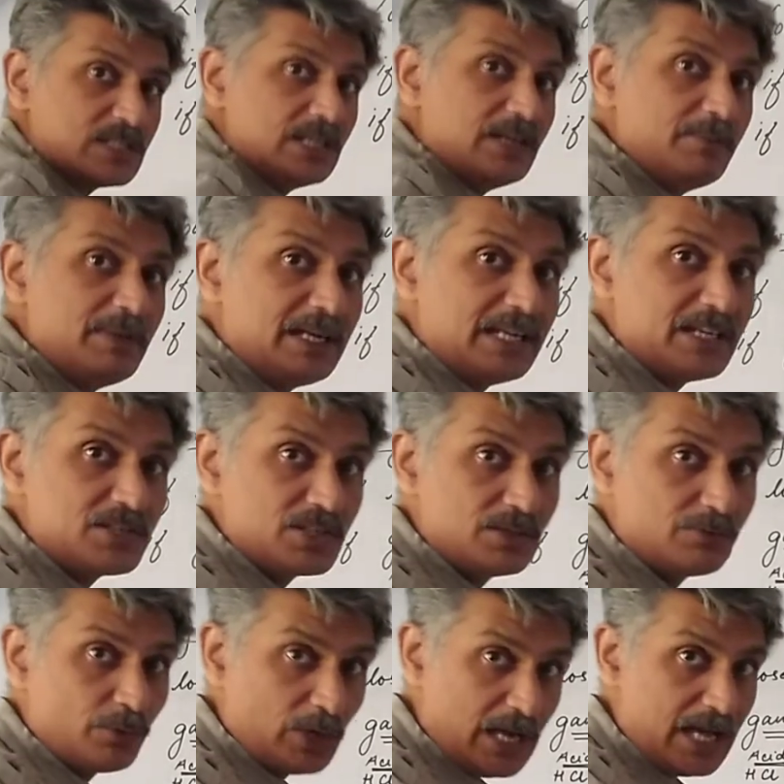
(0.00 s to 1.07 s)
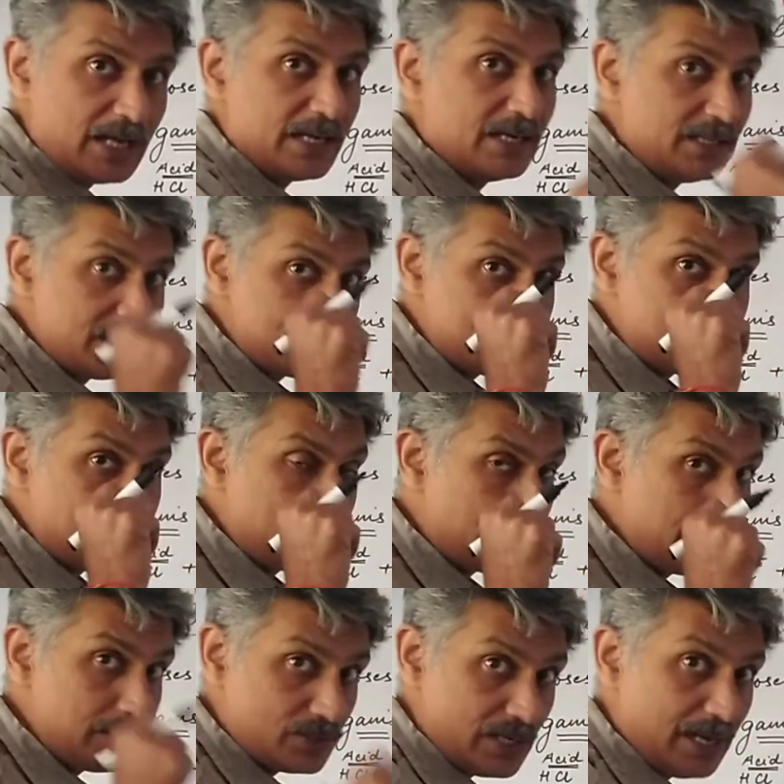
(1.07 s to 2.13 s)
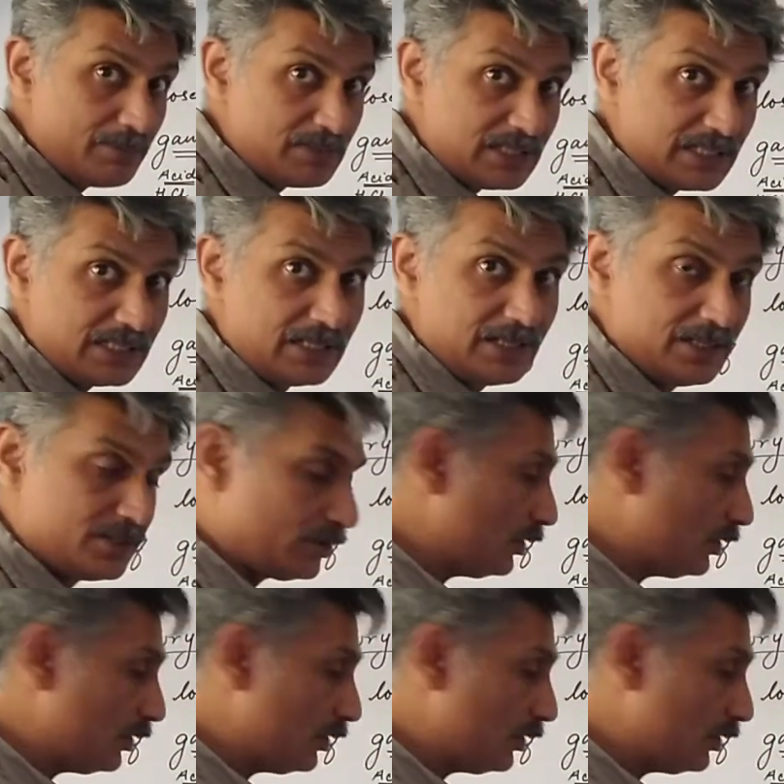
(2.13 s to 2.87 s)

the limitation for Arrhenius theory, so I am taking it